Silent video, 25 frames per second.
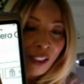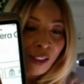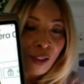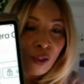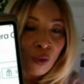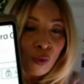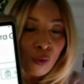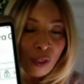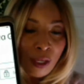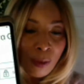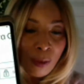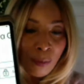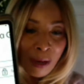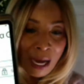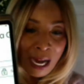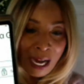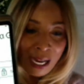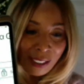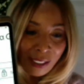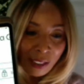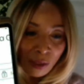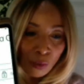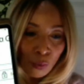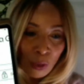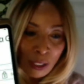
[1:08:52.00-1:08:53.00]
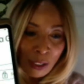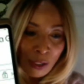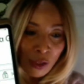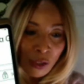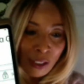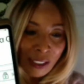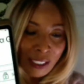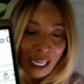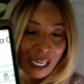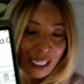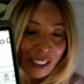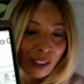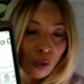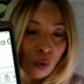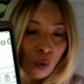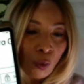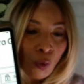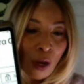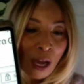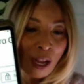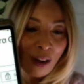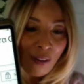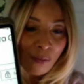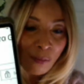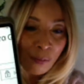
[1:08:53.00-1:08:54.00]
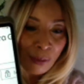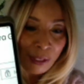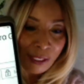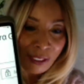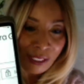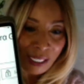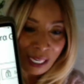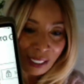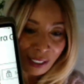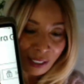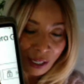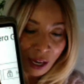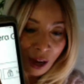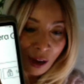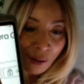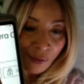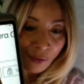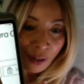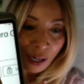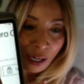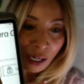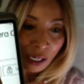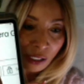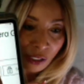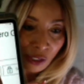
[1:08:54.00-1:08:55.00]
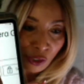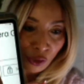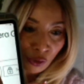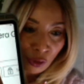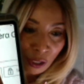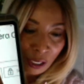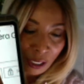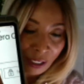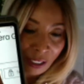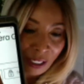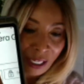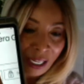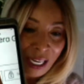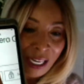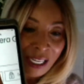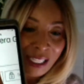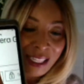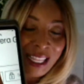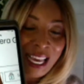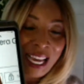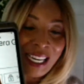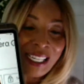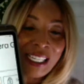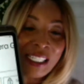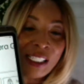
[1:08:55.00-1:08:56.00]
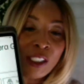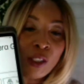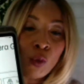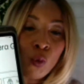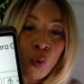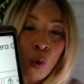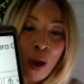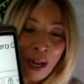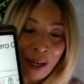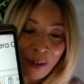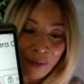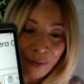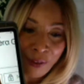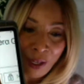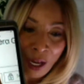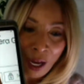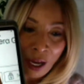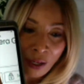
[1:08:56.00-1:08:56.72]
Do the math. When you take 12% off 100, that is $12.